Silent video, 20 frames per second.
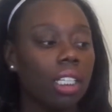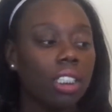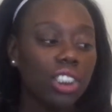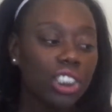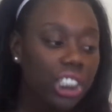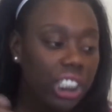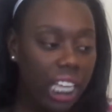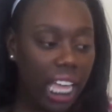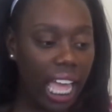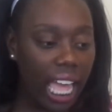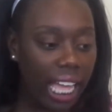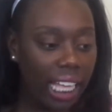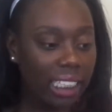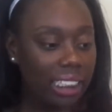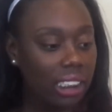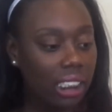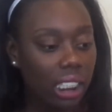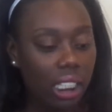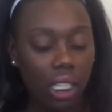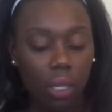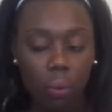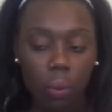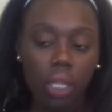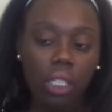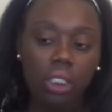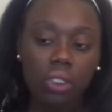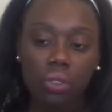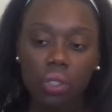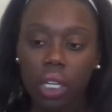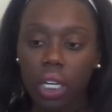She has it. It
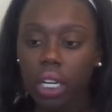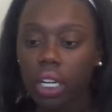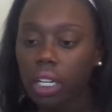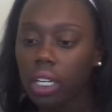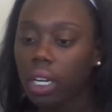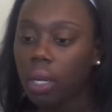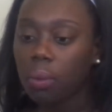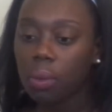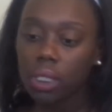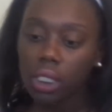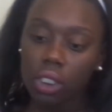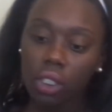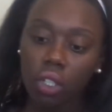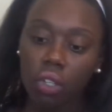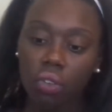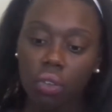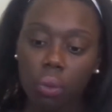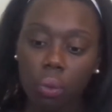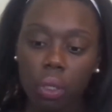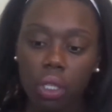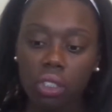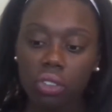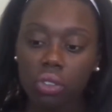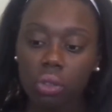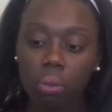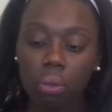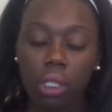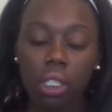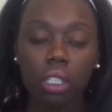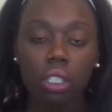works for her. I want to know if it works
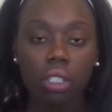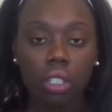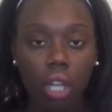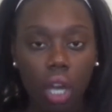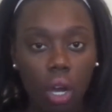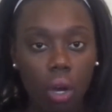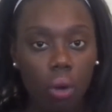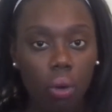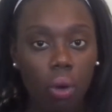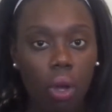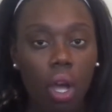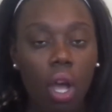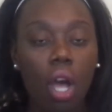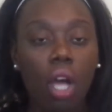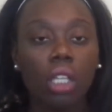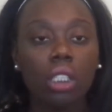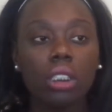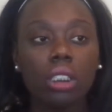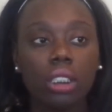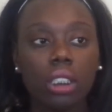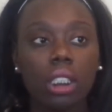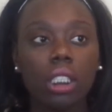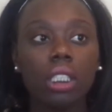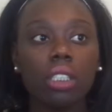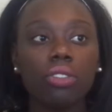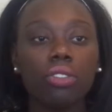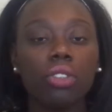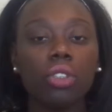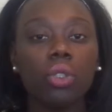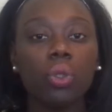for me. No.
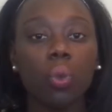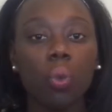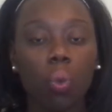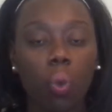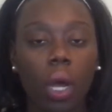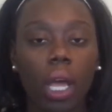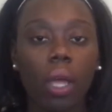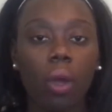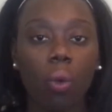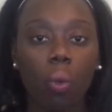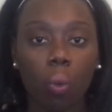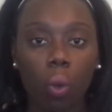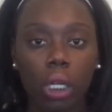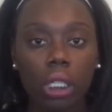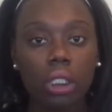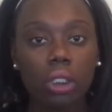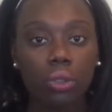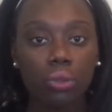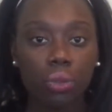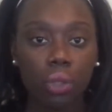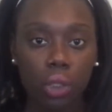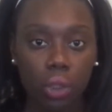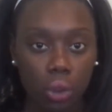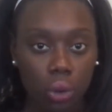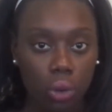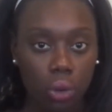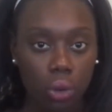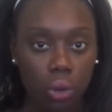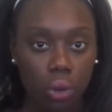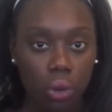Stick to what works for you.